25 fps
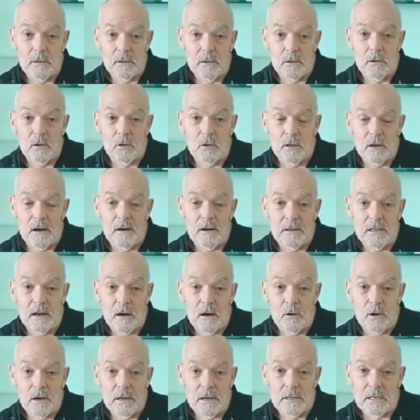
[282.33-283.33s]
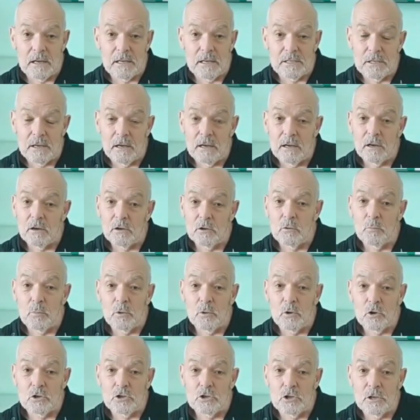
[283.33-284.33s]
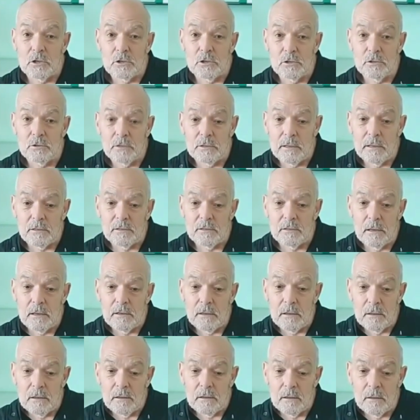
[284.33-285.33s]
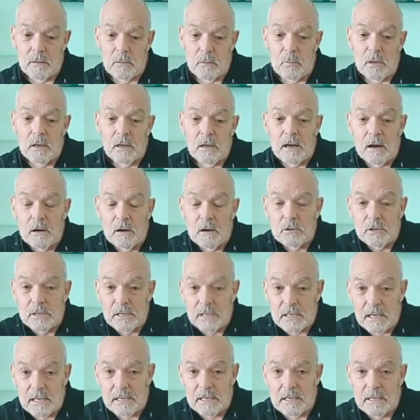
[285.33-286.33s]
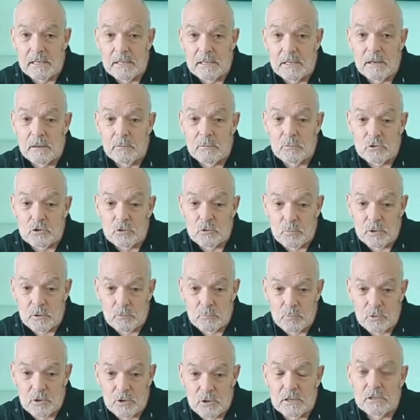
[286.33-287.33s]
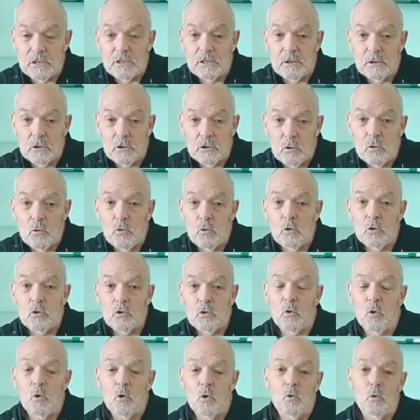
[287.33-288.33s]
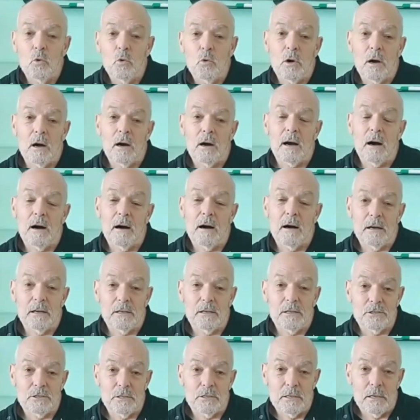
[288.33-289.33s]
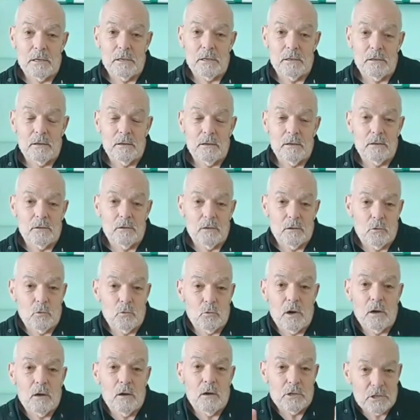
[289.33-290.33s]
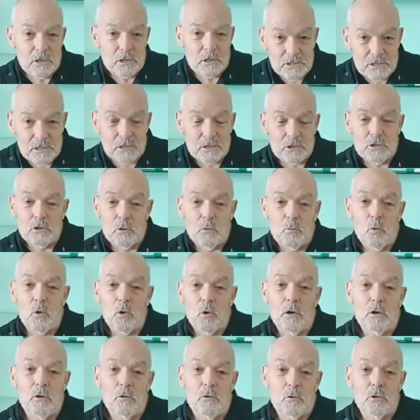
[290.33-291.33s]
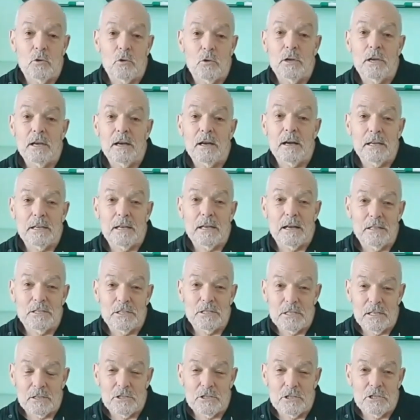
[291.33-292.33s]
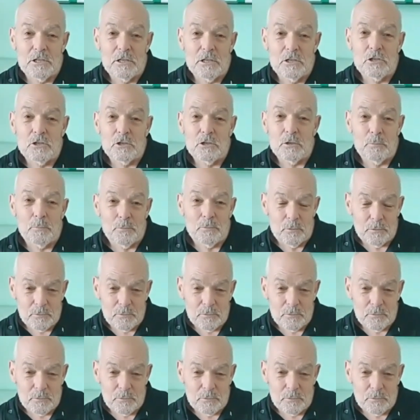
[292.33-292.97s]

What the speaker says: Or that's how I test another person. Without needing them to be present or to hold their hands. Well, this is the wonderful knee testing system.